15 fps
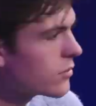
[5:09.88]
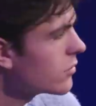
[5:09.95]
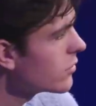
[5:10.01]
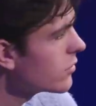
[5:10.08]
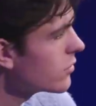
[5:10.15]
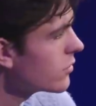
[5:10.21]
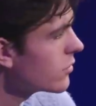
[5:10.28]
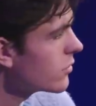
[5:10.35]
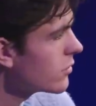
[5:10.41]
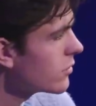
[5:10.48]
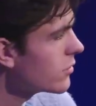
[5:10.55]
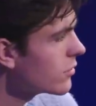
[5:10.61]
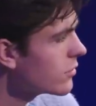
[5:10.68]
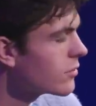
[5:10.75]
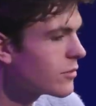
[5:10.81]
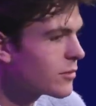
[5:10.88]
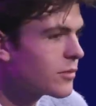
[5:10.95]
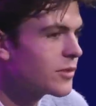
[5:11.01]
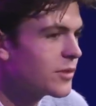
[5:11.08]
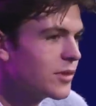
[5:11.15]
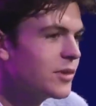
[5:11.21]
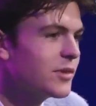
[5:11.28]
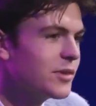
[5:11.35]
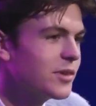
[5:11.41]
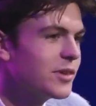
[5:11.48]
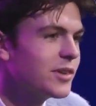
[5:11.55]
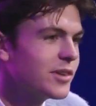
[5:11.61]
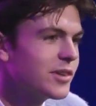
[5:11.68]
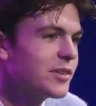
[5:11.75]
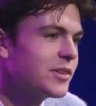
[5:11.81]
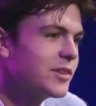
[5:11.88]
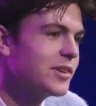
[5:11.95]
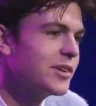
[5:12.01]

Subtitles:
No words are spoken by the person on screen.